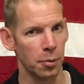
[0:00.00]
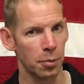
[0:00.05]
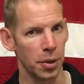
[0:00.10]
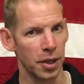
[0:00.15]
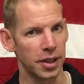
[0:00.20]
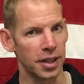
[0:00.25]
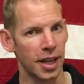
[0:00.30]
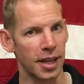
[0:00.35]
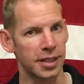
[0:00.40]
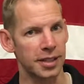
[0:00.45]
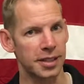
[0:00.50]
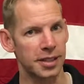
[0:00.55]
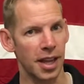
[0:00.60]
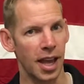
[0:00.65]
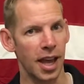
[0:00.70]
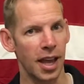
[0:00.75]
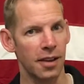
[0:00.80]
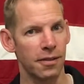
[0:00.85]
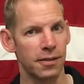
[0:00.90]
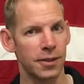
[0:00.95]
but they
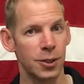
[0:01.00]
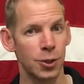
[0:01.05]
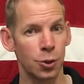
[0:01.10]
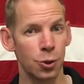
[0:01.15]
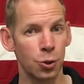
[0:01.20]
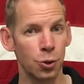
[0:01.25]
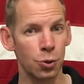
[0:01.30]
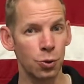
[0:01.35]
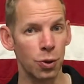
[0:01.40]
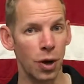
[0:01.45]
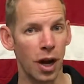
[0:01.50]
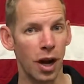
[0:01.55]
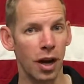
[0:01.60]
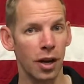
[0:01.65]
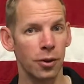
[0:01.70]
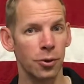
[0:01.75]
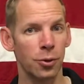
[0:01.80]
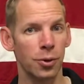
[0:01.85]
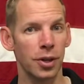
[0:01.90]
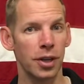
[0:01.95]
save
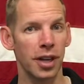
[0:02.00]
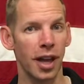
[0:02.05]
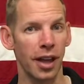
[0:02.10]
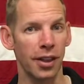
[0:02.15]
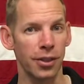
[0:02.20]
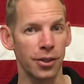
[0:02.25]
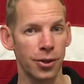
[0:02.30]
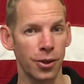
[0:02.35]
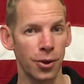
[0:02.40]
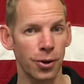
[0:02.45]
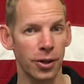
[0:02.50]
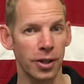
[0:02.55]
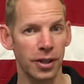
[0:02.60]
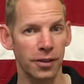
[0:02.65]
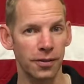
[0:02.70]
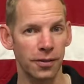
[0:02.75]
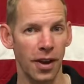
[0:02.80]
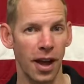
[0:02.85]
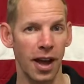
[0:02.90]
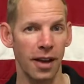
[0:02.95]

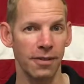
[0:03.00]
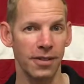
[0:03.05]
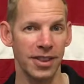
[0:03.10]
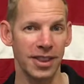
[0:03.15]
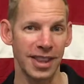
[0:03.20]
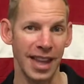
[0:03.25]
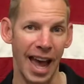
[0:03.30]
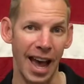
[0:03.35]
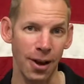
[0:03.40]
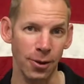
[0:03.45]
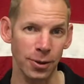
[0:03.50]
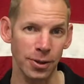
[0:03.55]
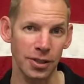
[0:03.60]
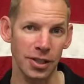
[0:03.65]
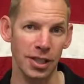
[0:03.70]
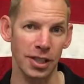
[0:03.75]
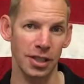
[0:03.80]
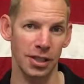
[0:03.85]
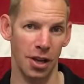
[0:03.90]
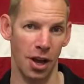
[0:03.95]

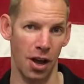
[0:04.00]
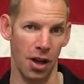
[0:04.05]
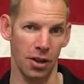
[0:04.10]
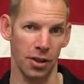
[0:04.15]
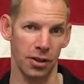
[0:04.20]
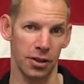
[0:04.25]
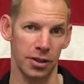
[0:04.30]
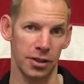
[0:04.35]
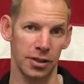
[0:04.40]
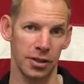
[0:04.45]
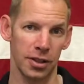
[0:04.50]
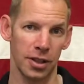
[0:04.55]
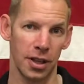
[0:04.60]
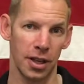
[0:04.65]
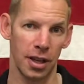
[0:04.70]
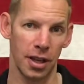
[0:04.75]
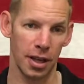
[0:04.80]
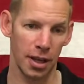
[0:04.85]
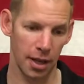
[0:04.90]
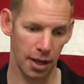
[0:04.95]
$235,000
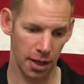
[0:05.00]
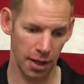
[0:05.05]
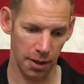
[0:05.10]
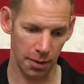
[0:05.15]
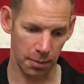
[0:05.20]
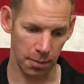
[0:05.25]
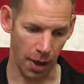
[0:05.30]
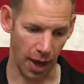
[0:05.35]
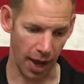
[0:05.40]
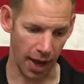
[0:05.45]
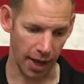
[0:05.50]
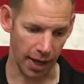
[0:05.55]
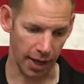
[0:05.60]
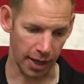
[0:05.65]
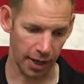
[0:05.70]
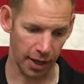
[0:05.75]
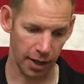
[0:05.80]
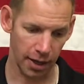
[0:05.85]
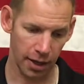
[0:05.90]
by